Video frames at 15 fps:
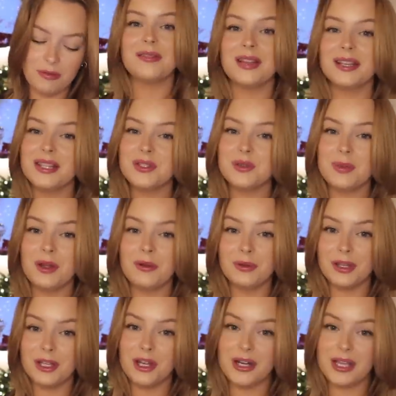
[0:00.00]
I feel like this would be a
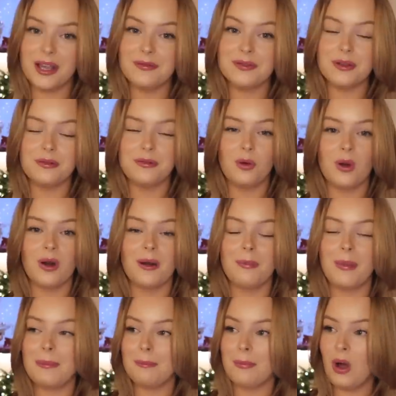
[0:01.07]
really good gift for
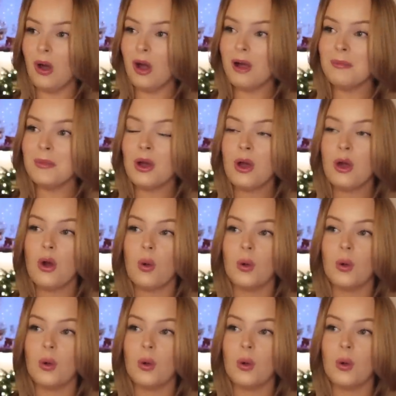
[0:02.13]
my mom